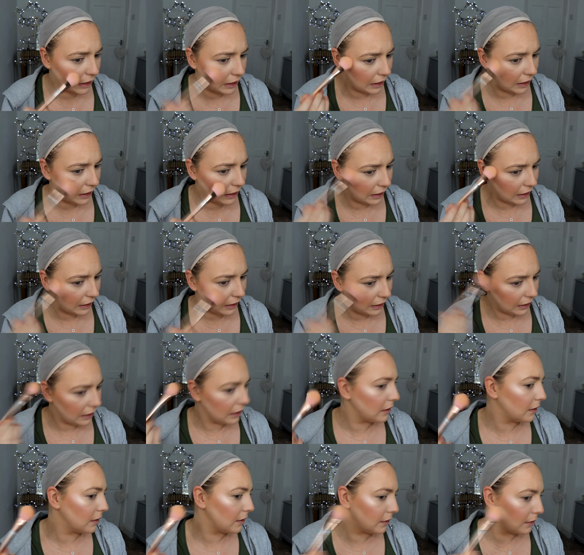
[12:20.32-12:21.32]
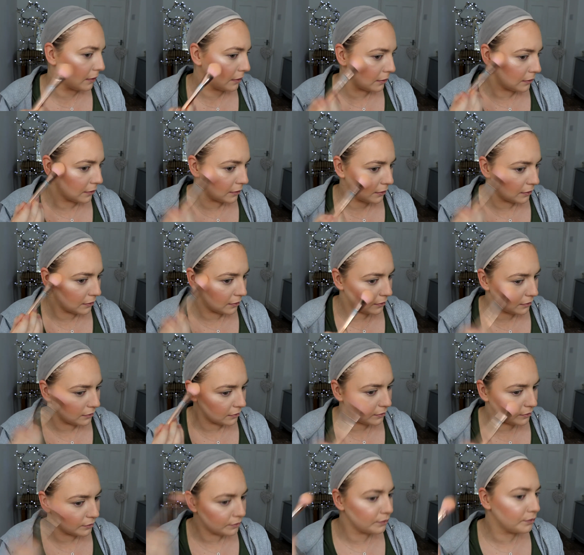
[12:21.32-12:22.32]

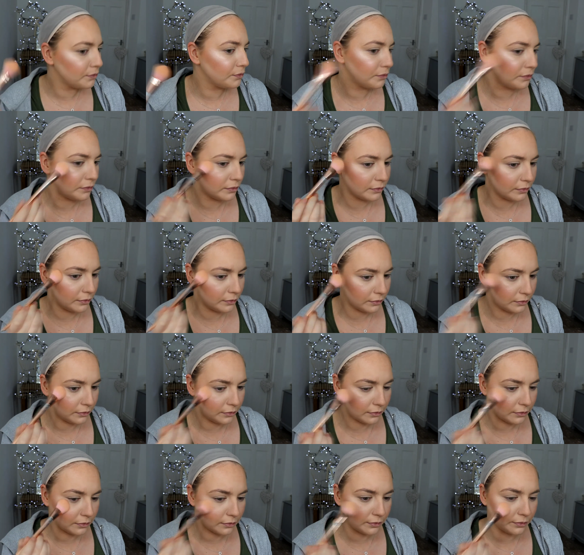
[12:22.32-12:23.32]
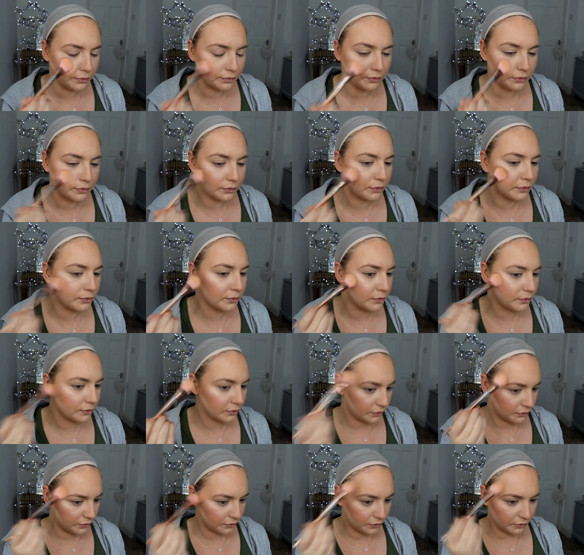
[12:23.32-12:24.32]

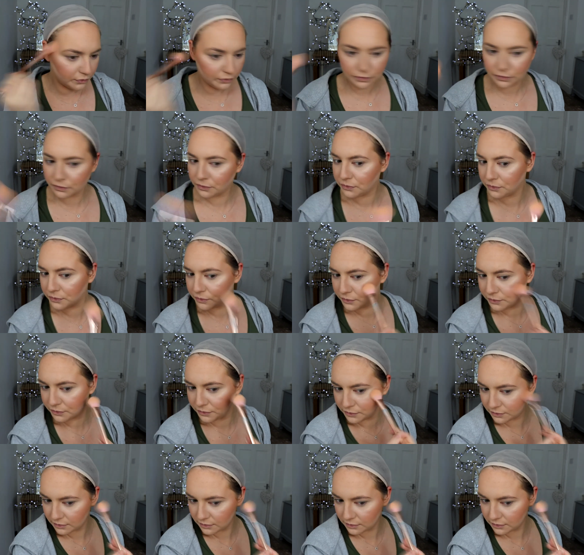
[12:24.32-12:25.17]
Nobody speaks.